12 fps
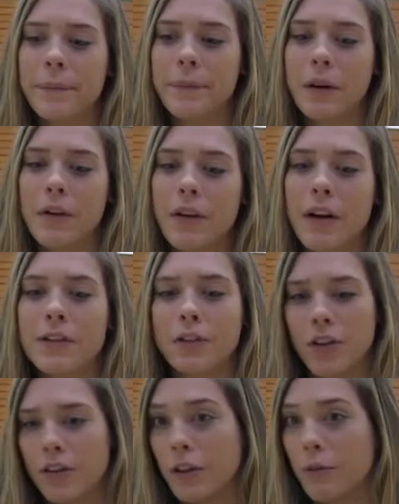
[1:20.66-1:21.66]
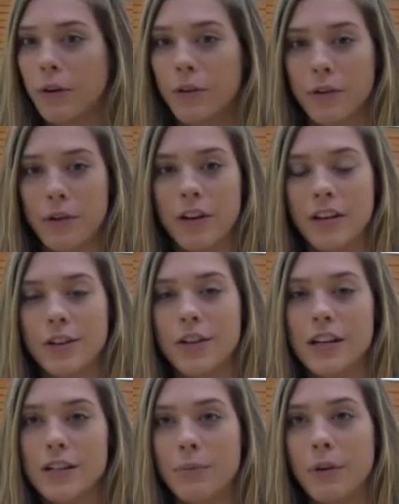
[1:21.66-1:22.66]
We were all told that we were recruited to
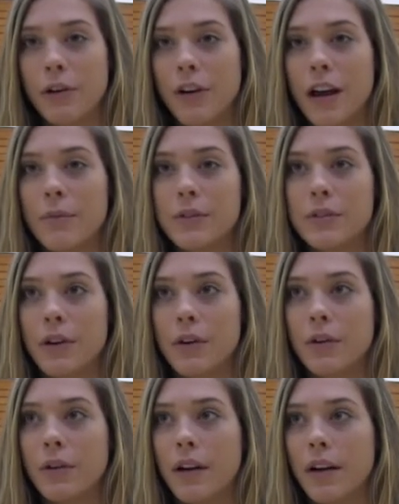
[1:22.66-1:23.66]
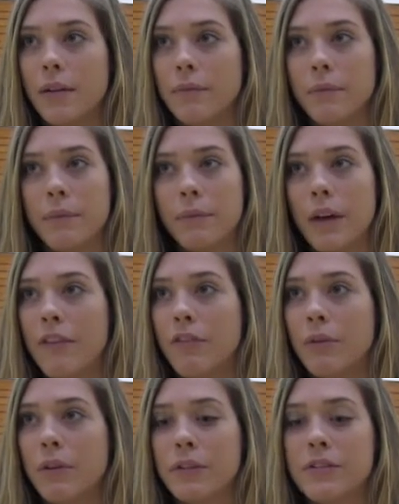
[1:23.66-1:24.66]
change the program, so um,
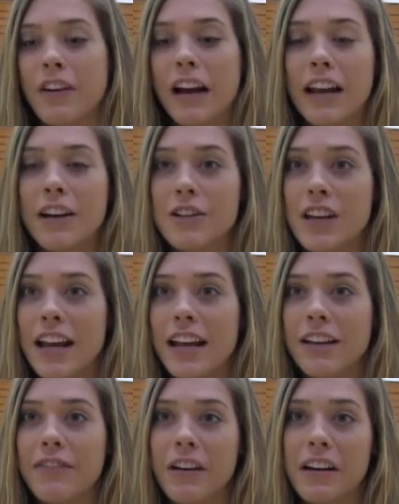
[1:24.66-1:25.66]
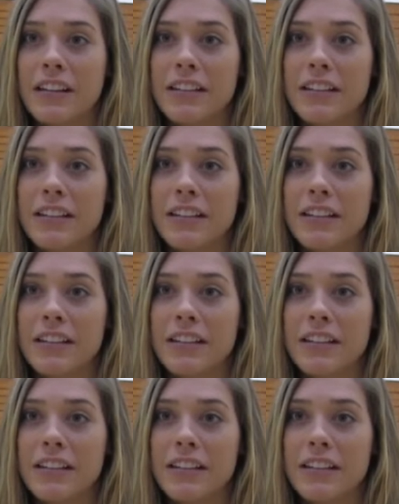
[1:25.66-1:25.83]
everyone was very energetic, very